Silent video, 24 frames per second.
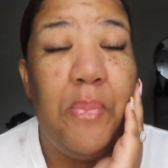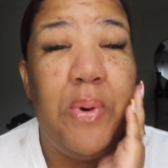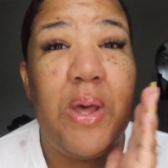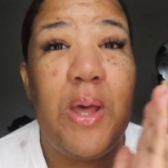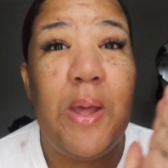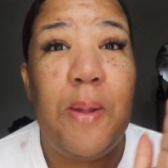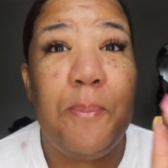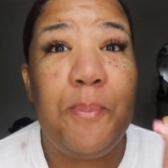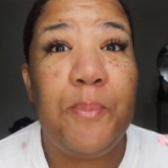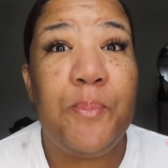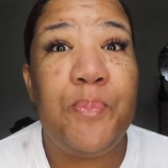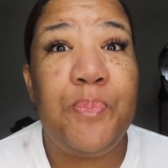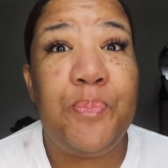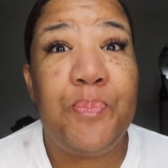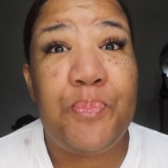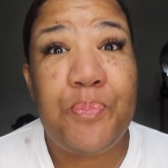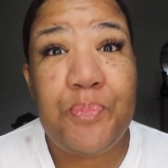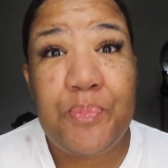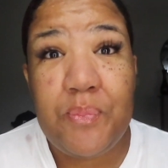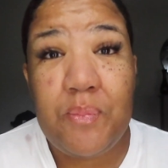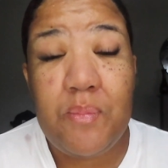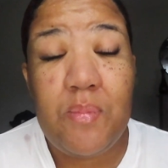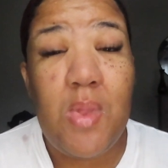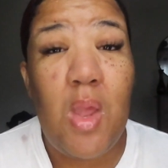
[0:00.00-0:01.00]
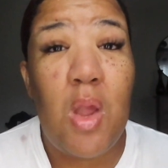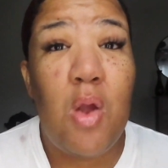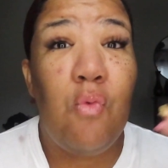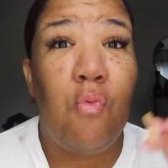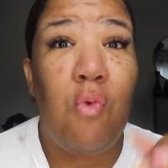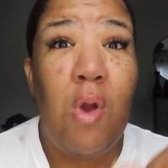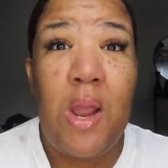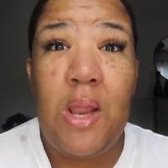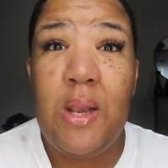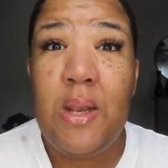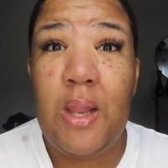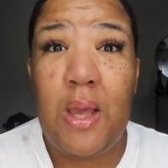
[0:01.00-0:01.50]
But
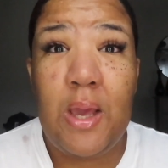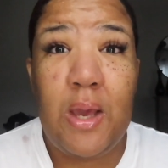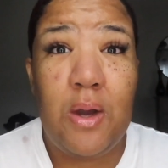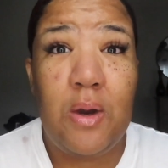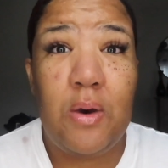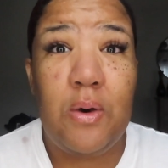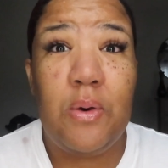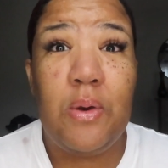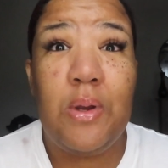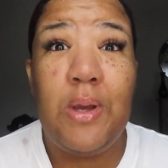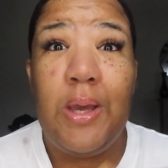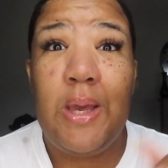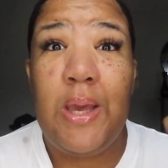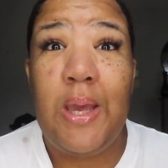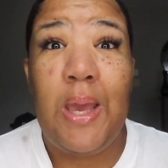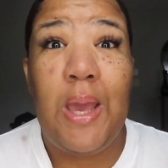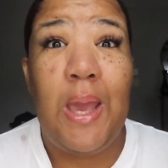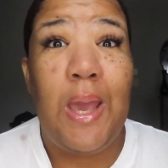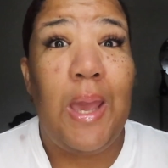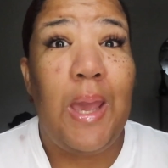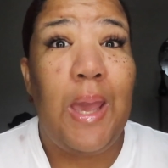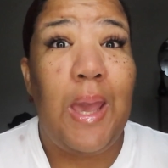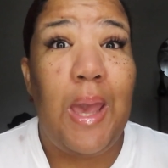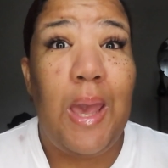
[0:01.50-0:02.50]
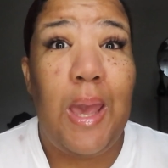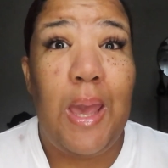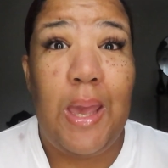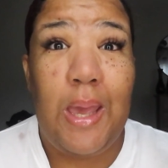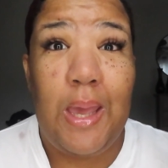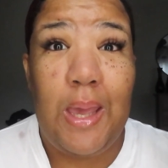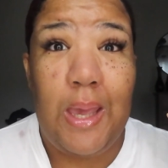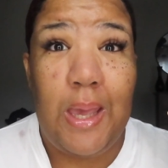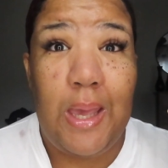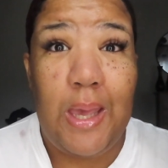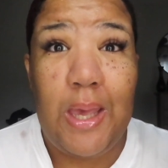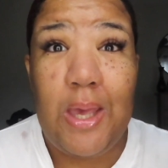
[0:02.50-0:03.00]
right now,
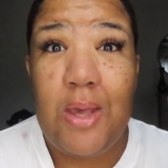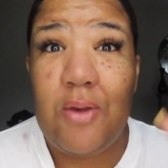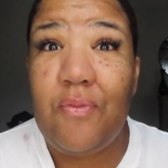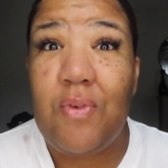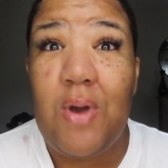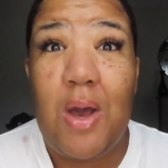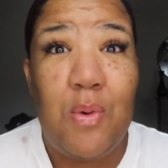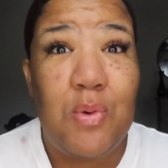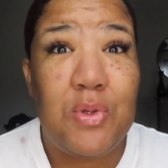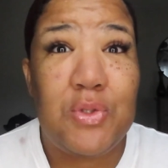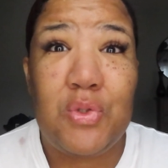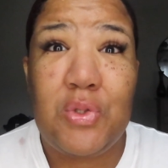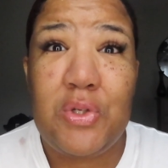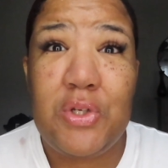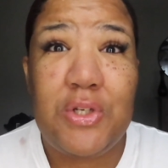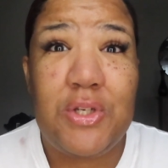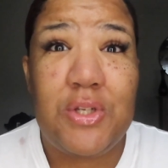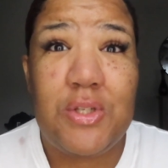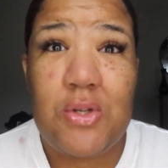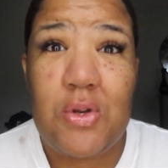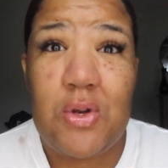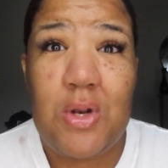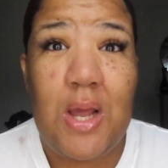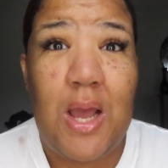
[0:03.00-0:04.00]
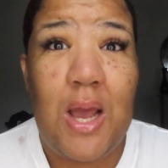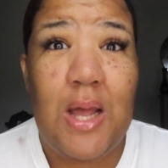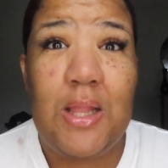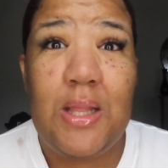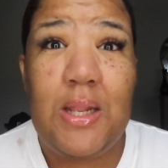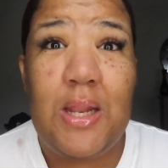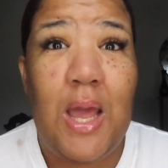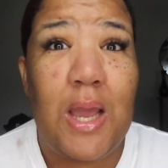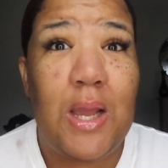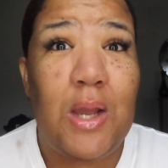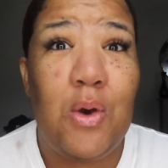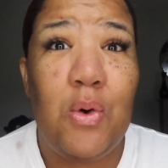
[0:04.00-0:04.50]
if I was on a deserted
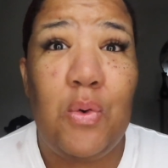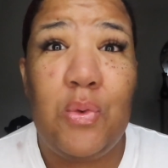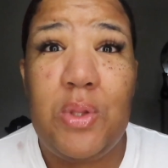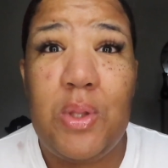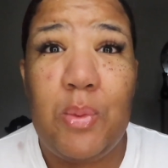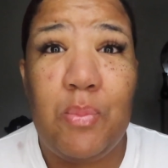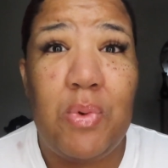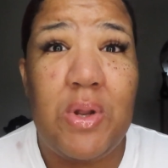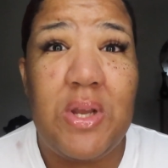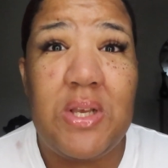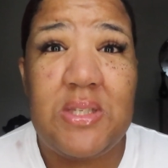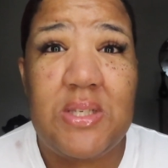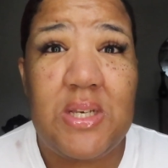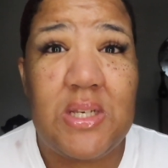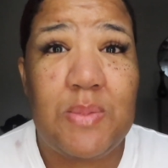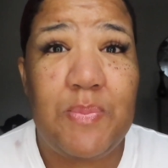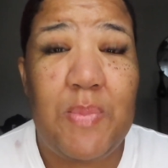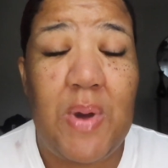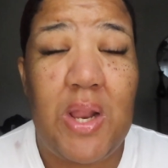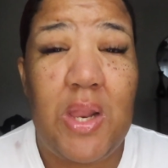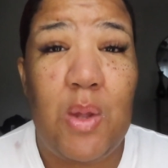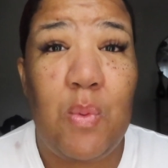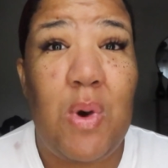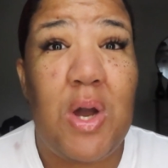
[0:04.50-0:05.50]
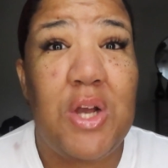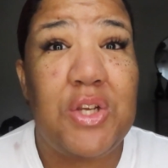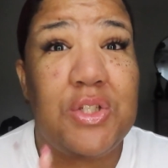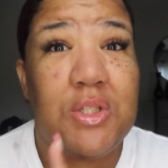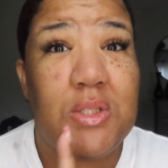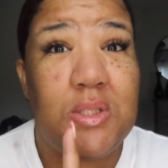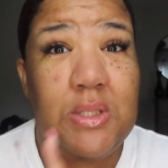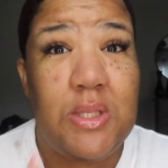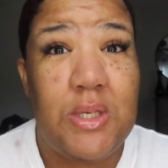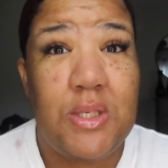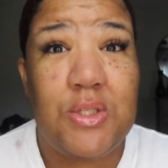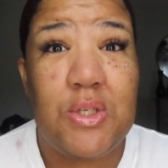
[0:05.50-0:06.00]
island, I could only bring six body
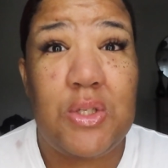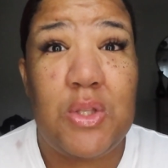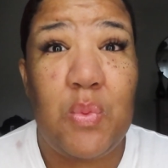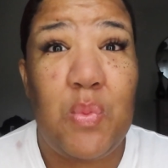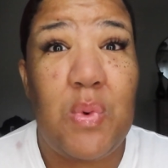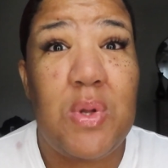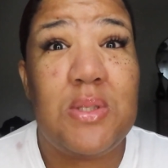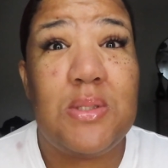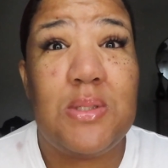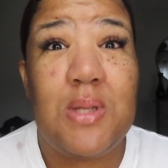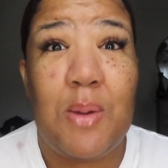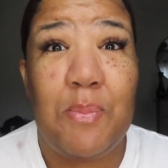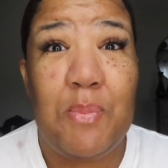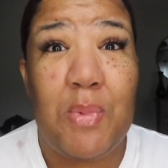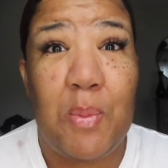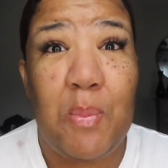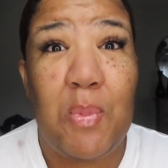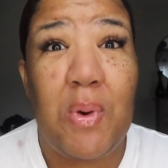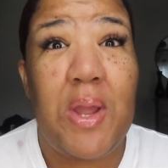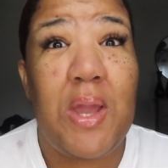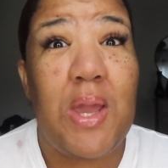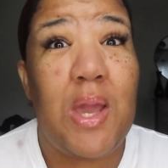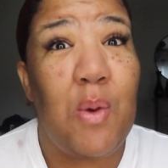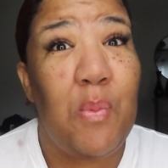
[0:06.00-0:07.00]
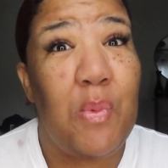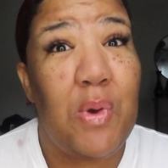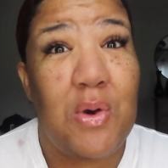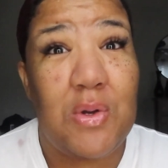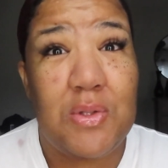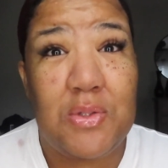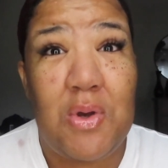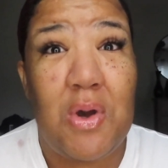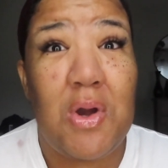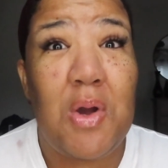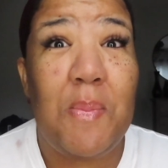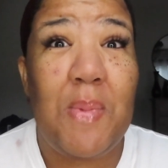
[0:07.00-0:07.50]
washes. These are the ones that I'm going to bring, and we're
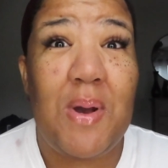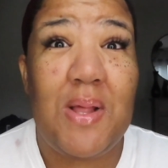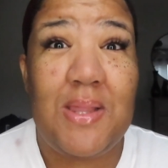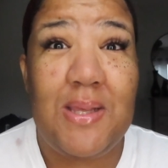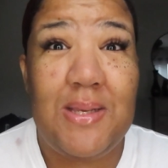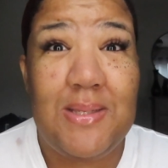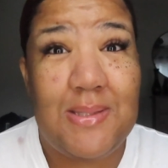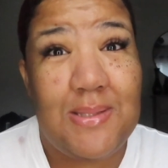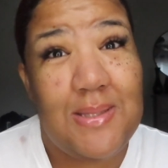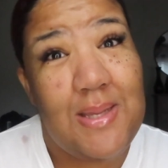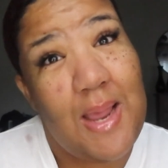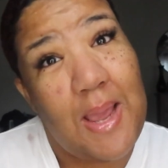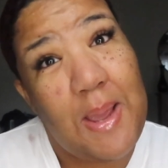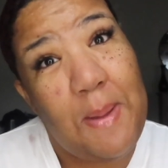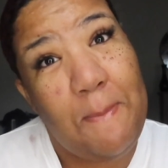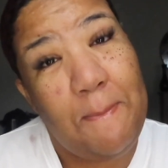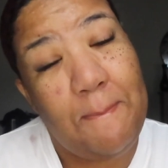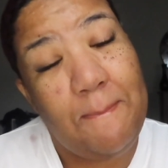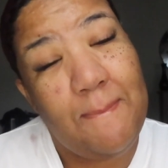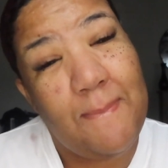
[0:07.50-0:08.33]
going to talk about these today.